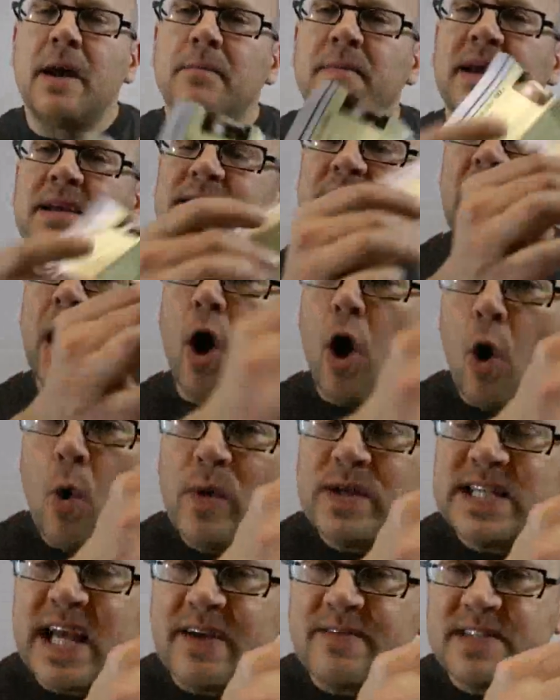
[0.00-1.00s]
Because I
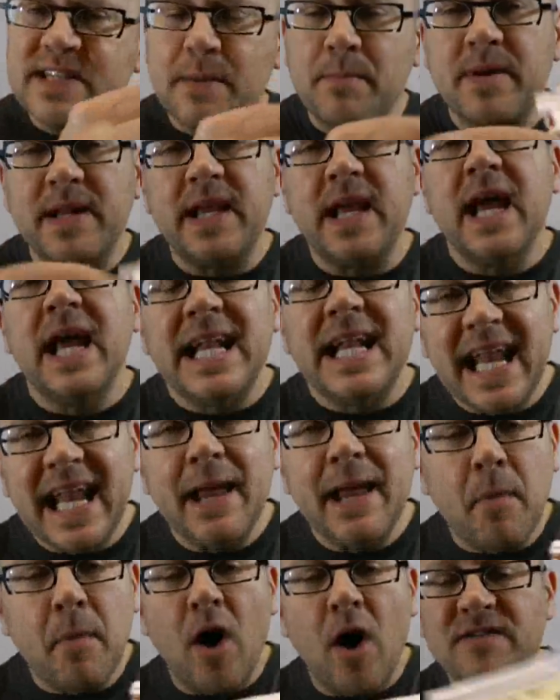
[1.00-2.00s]
always have somebody
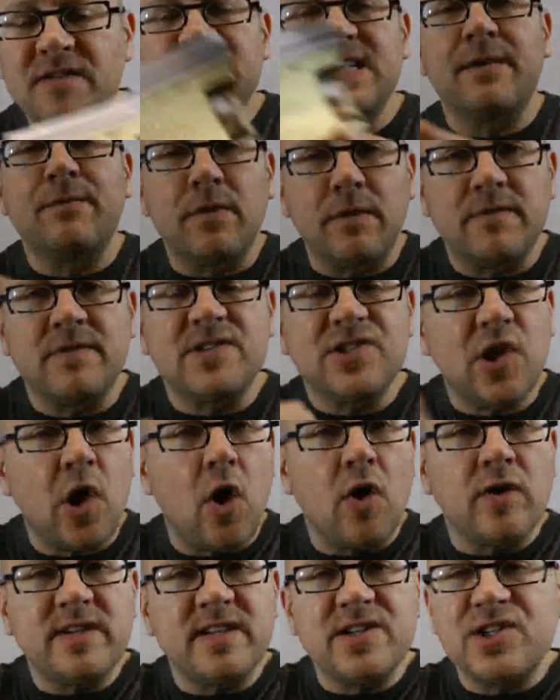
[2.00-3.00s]
name off several of the
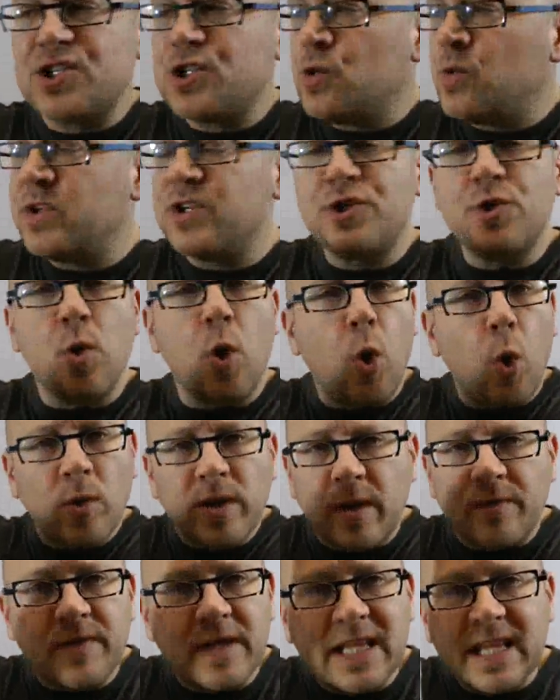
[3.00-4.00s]
songs, and as soon as you
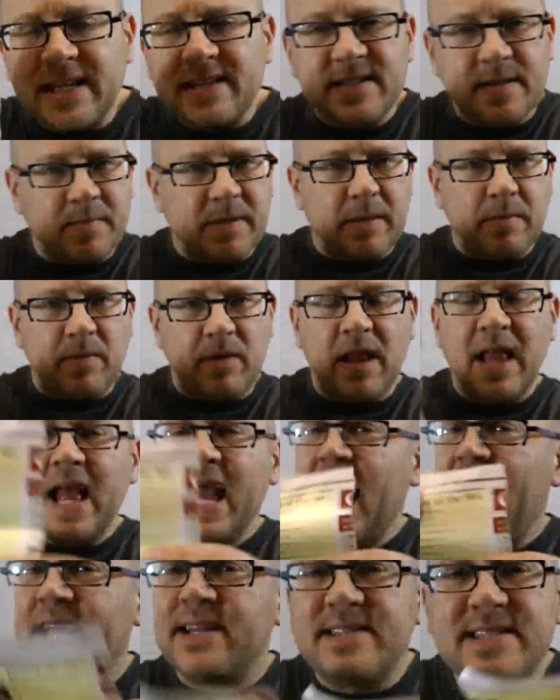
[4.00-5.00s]
hold out the list to people,
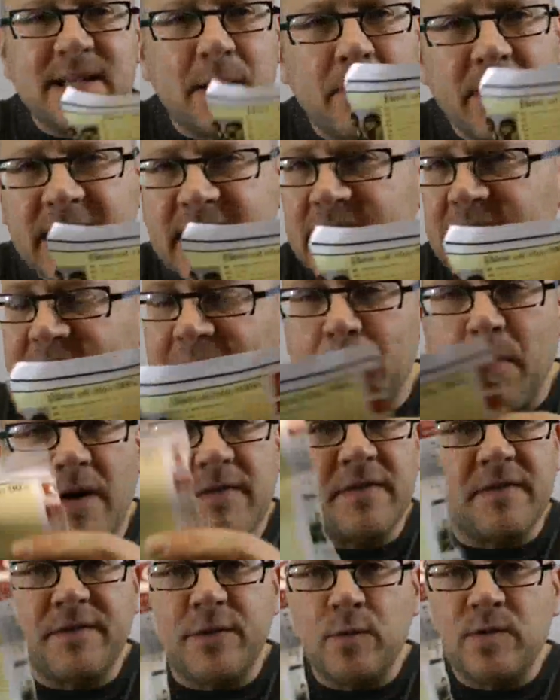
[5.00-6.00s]
and somebody can name off a